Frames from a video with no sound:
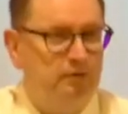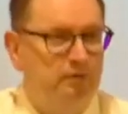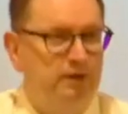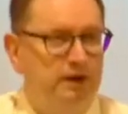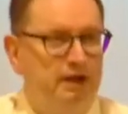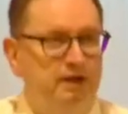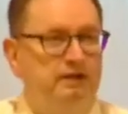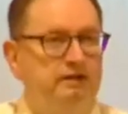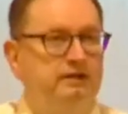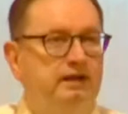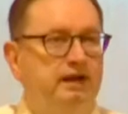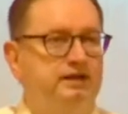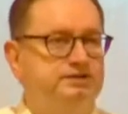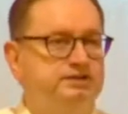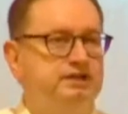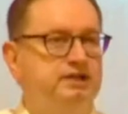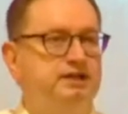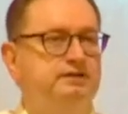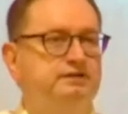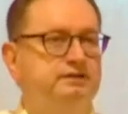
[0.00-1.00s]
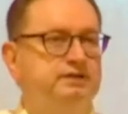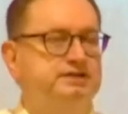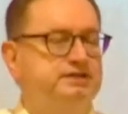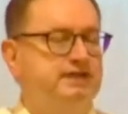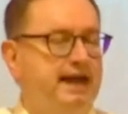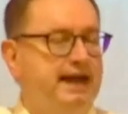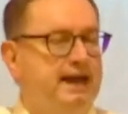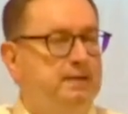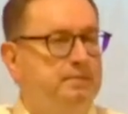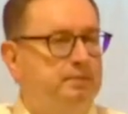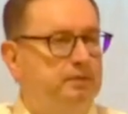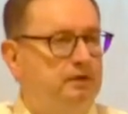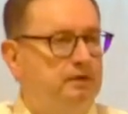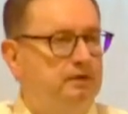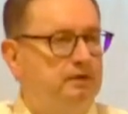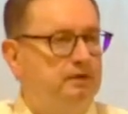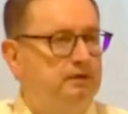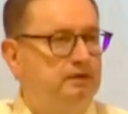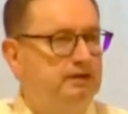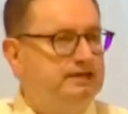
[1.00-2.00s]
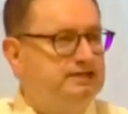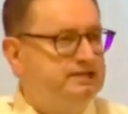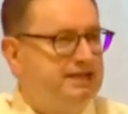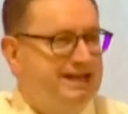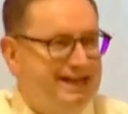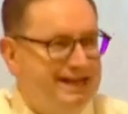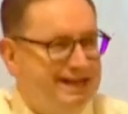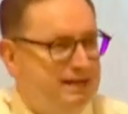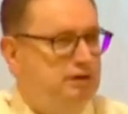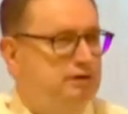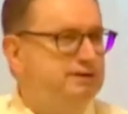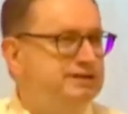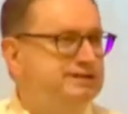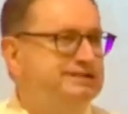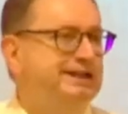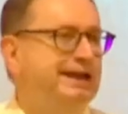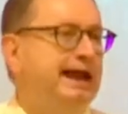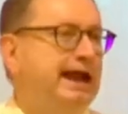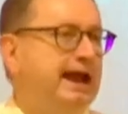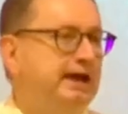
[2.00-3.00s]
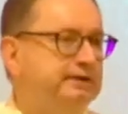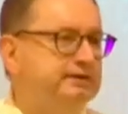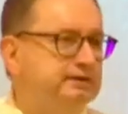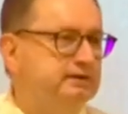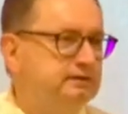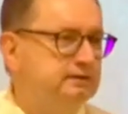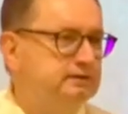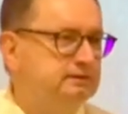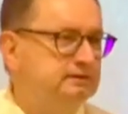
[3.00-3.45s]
Well, there's another example. Is it in or is it out?